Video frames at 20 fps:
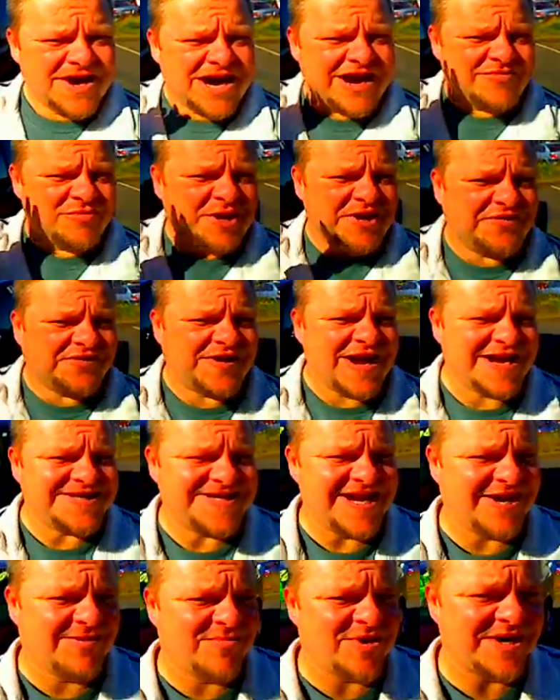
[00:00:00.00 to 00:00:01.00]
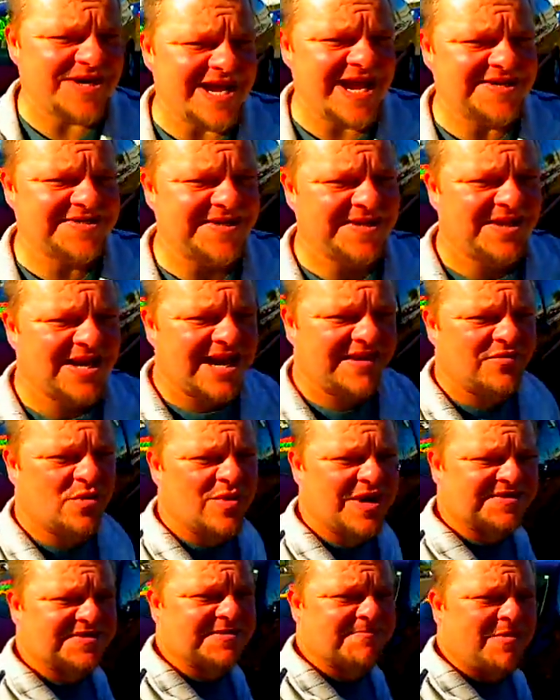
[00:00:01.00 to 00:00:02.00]
Hi everybody, Scott Tanner broadcasting live at
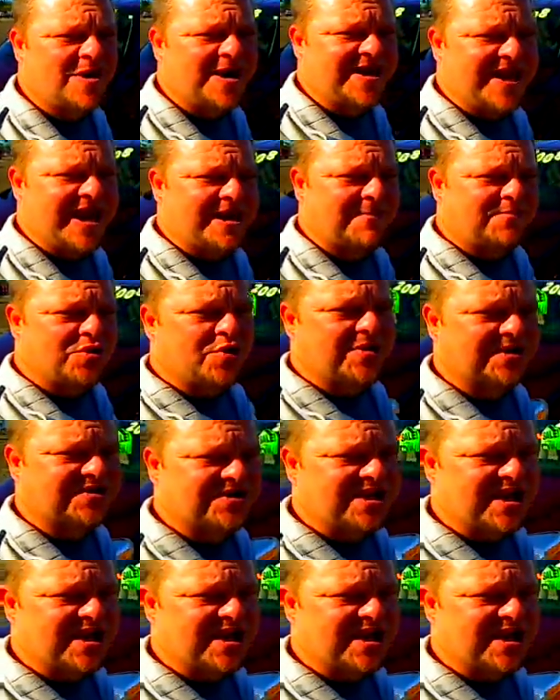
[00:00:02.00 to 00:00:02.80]
Weston Pontiac Buick